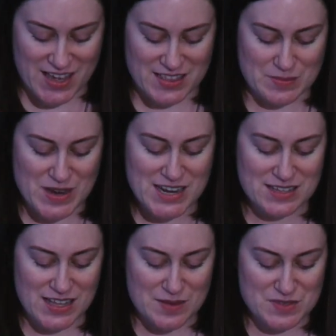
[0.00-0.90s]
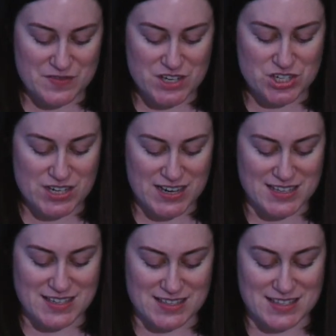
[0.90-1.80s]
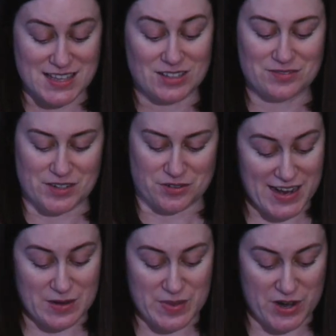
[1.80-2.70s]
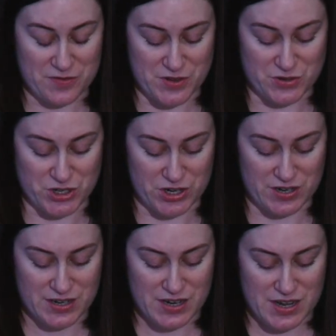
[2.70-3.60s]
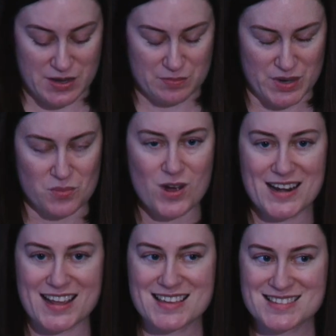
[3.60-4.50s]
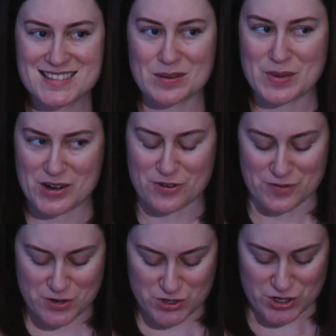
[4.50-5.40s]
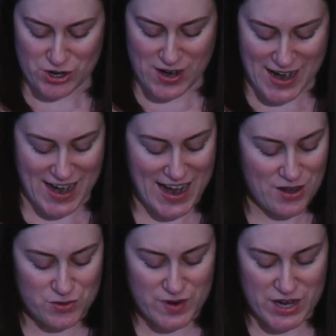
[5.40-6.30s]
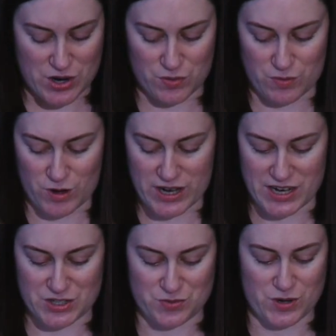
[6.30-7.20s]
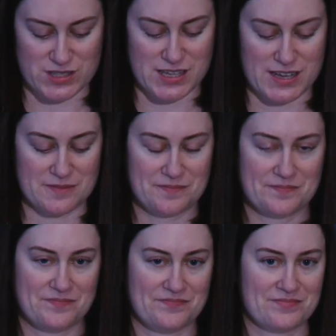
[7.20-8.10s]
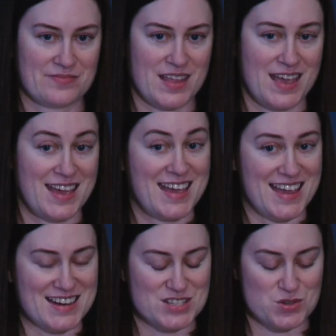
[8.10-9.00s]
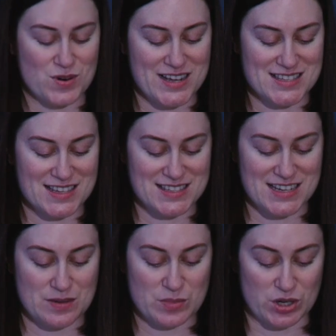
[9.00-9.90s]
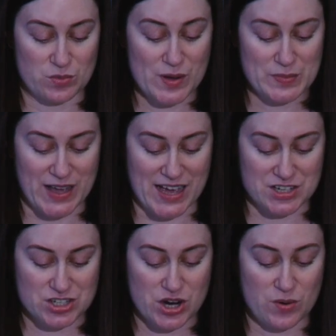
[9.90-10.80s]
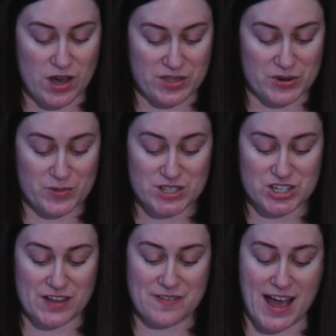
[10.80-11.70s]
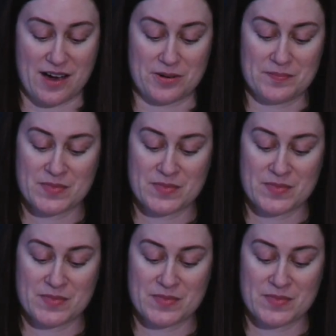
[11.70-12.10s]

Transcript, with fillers: The Media Lab's vision is itself a, a better future. But what is a better future, and how do we know we're working towards it? In his 2016 book Whiplash, co authored with Jeff Howe,